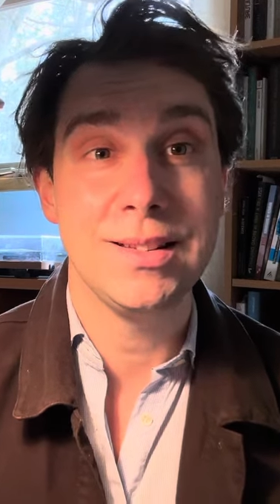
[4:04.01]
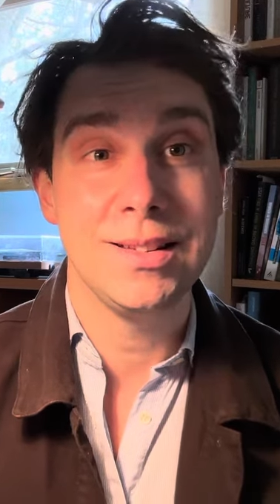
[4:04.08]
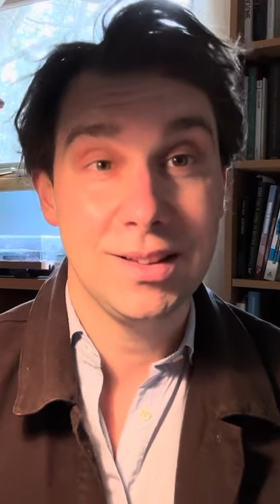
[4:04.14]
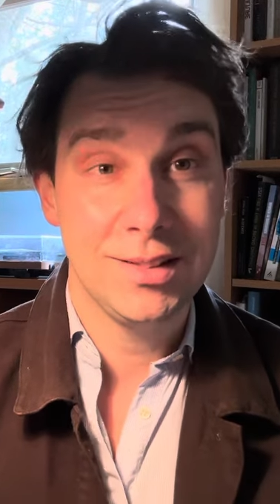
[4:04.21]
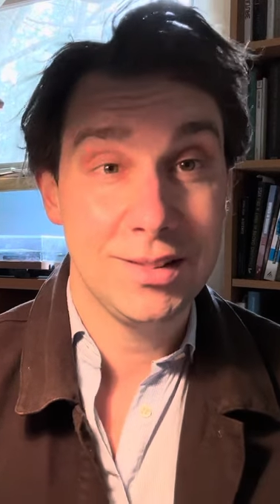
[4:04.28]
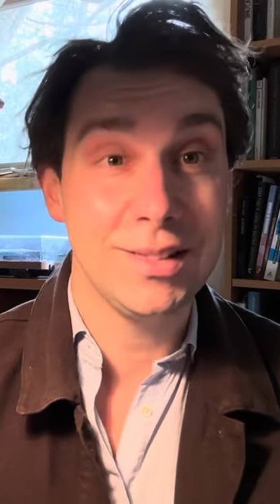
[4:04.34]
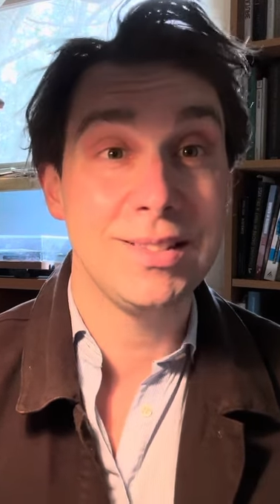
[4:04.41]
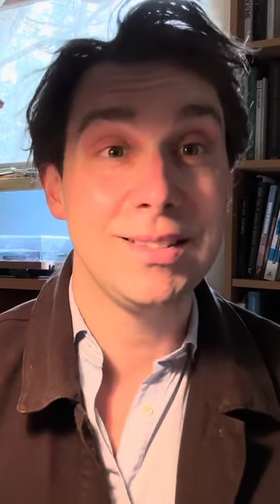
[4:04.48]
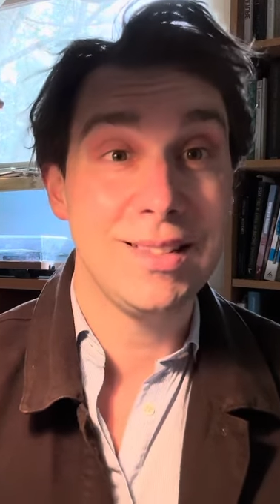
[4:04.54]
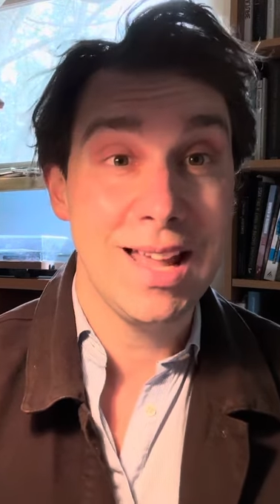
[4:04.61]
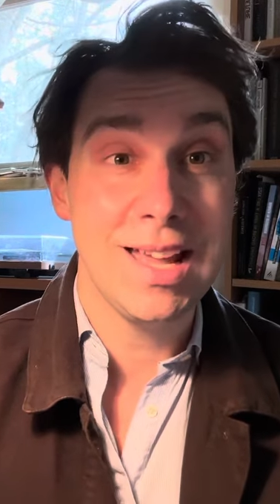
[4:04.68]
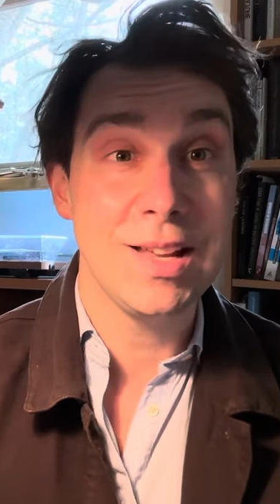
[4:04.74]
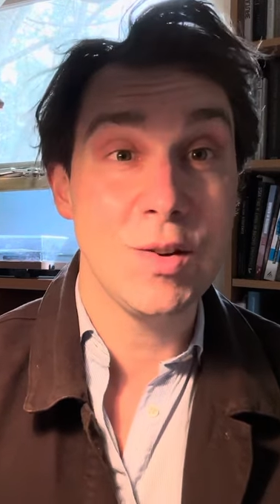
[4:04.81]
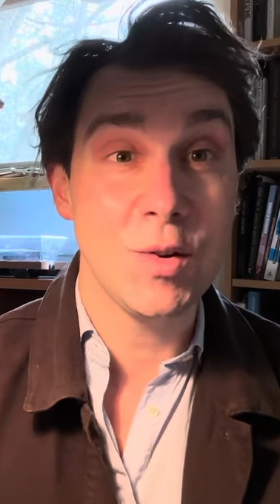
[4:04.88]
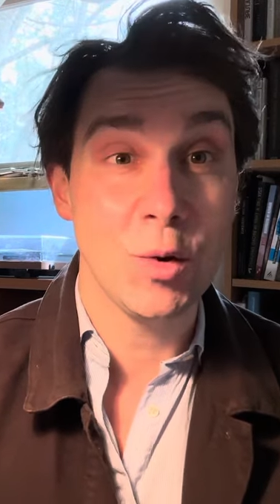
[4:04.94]
to
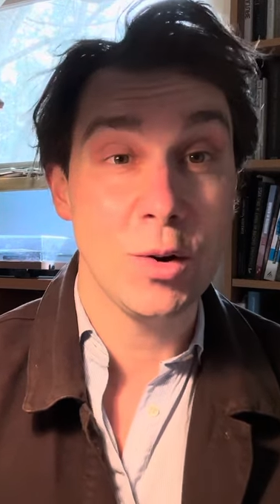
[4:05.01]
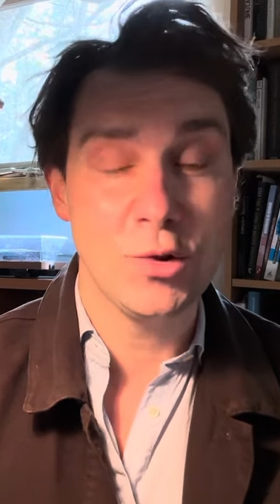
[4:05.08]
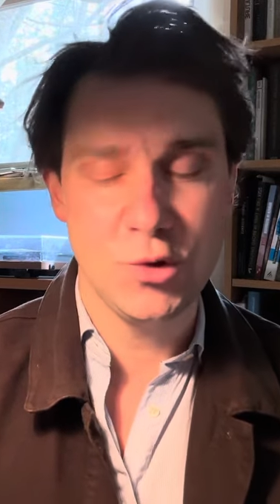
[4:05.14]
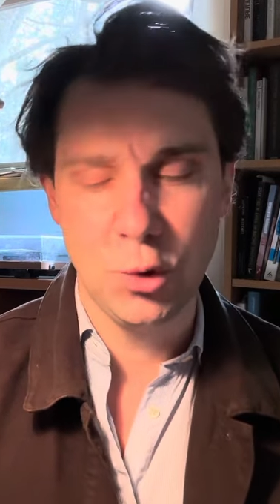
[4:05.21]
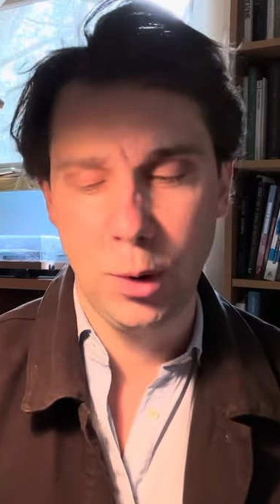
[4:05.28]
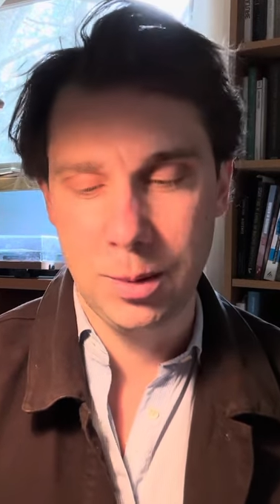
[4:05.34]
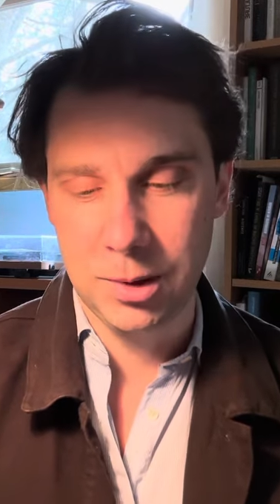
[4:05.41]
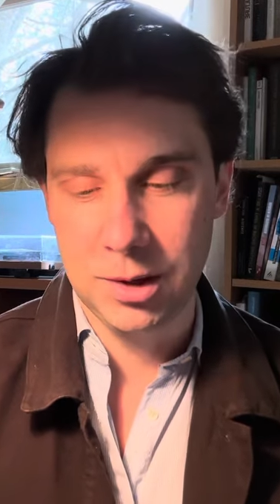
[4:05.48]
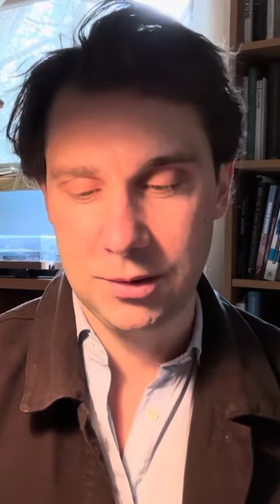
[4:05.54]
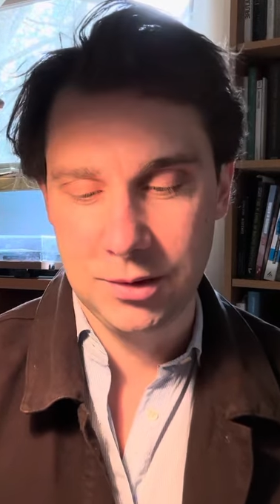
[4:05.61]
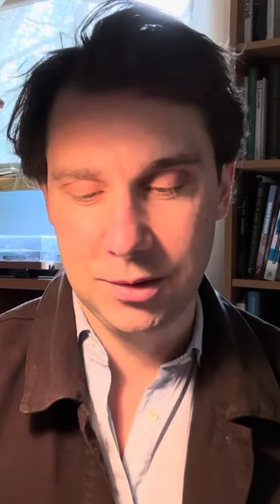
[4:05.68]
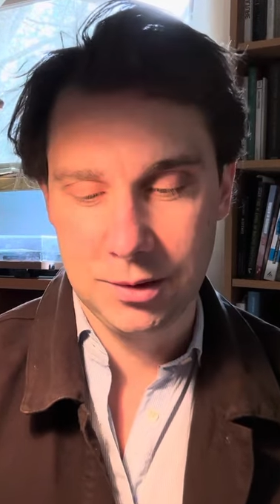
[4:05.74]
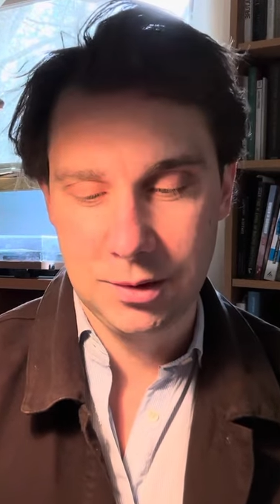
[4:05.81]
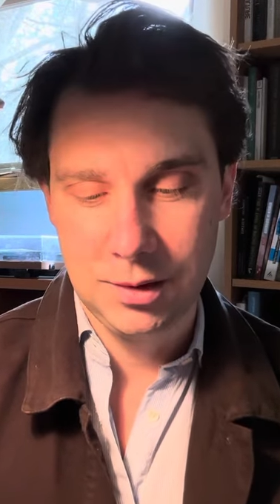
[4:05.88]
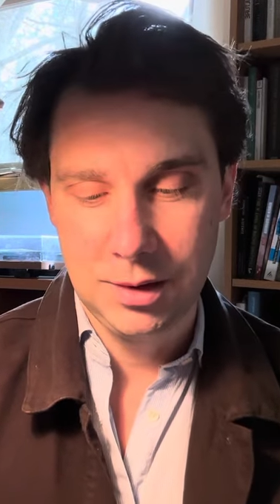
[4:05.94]
sustain your enjoyment.